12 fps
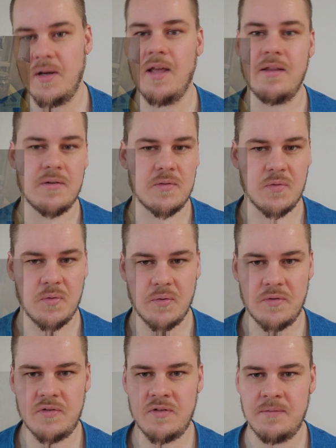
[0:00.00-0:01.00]
and your
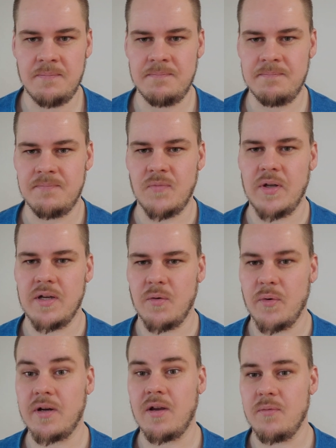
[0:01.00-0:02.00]
tools while you're
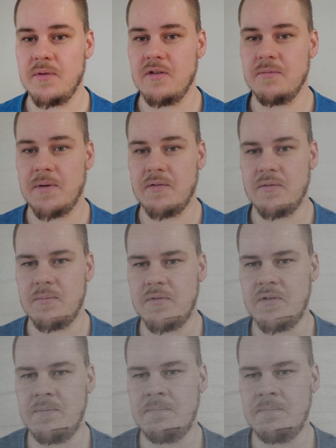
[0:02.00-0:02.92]
working with these mushrooms.